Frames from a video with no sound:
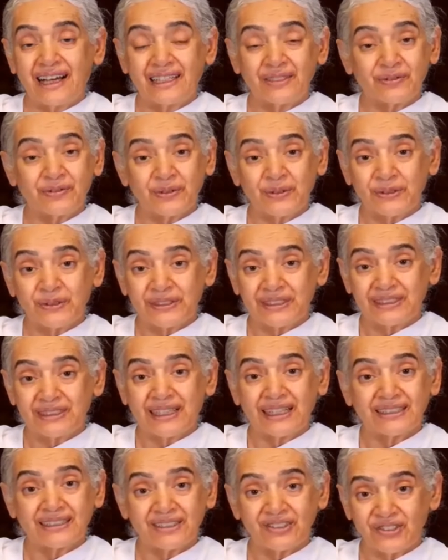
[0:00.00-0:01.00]
And of course,
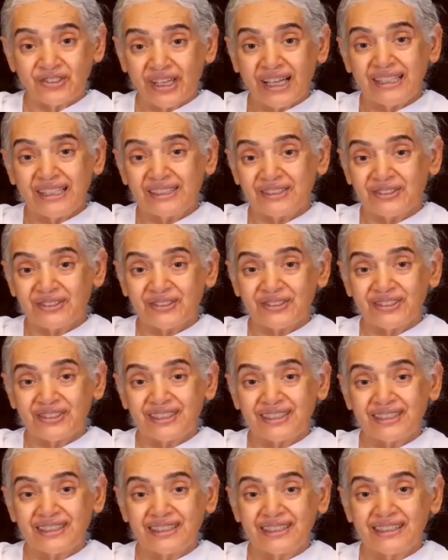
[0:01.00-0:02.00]
that's a
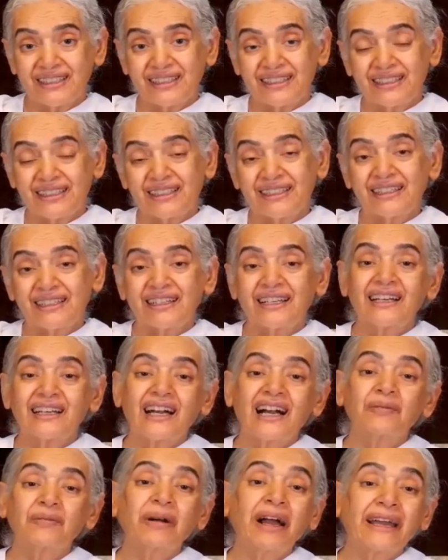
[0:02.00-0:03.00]
challenge.
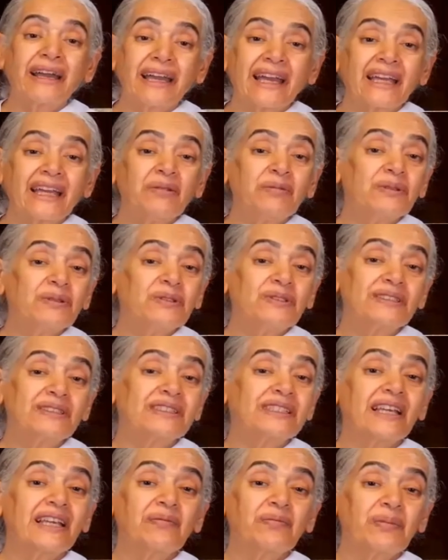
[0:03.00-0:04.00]
Am I able to
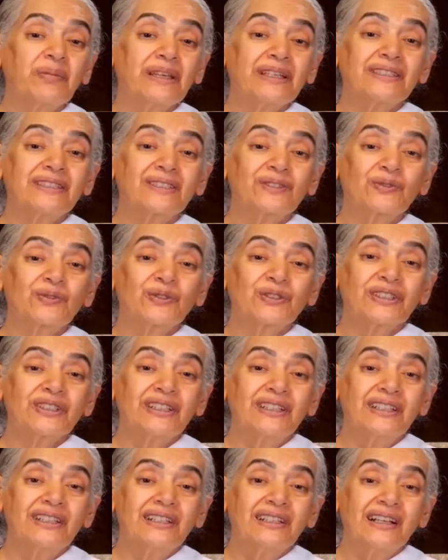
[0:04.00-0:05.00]
stay
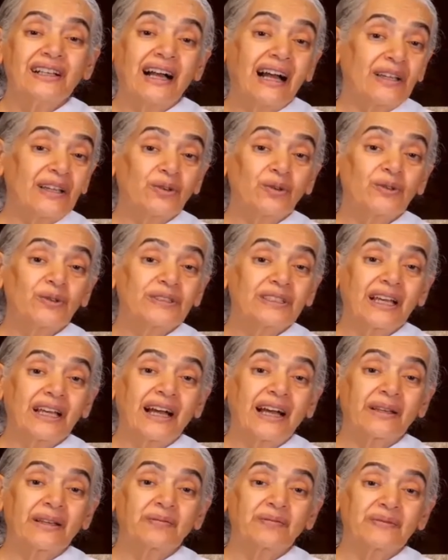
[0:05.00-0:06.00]
peaceful at all
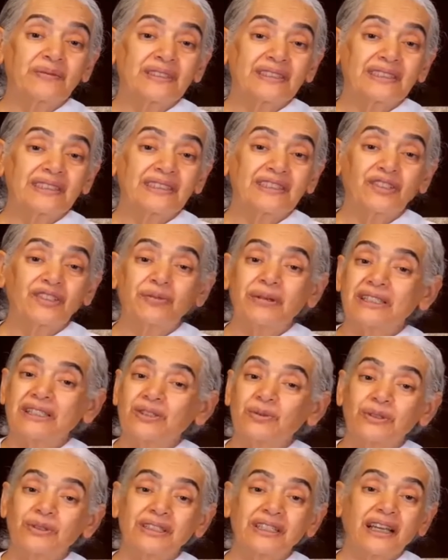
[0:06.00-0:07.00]
times, no
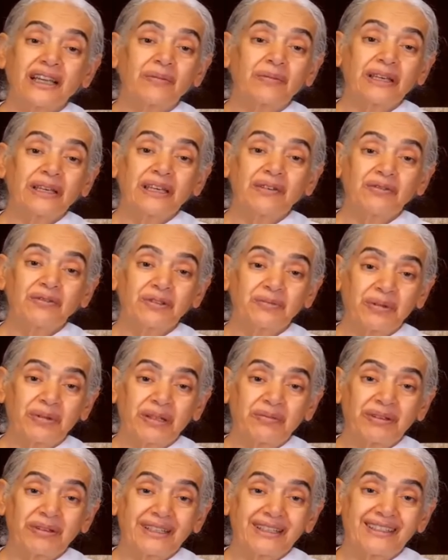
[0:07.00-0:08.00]
matter what the upheaval
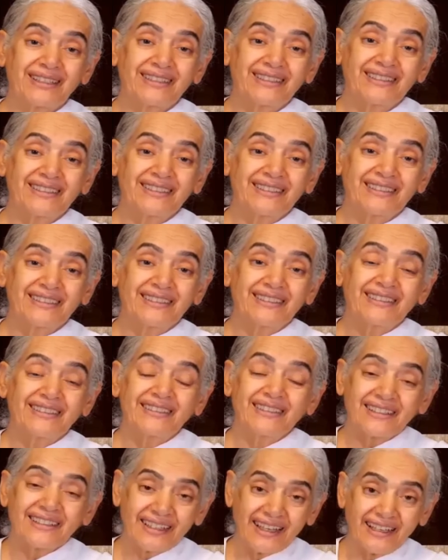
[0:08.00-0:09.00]
may be?
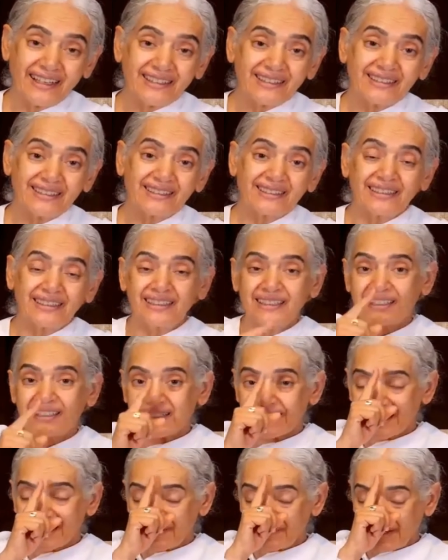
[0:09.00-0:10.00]
Yes,
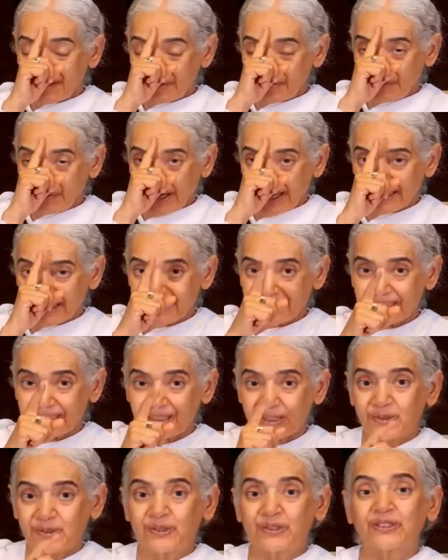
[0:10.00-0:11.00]
if I practice
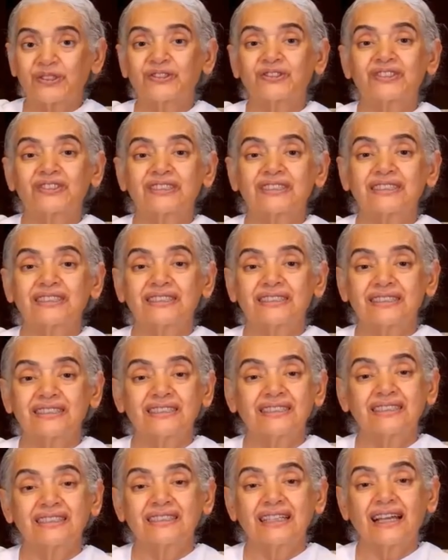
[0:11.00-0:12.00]
soul consciousness
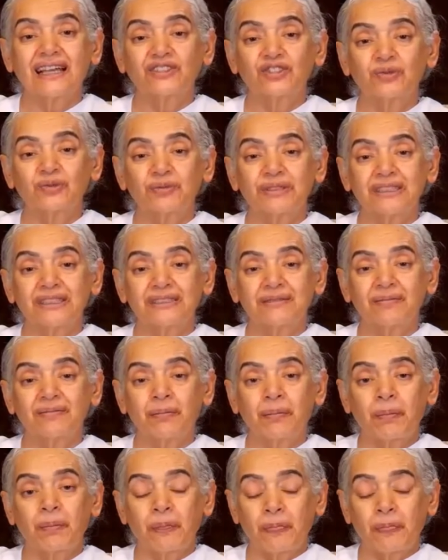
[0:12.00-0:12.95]
and detachment.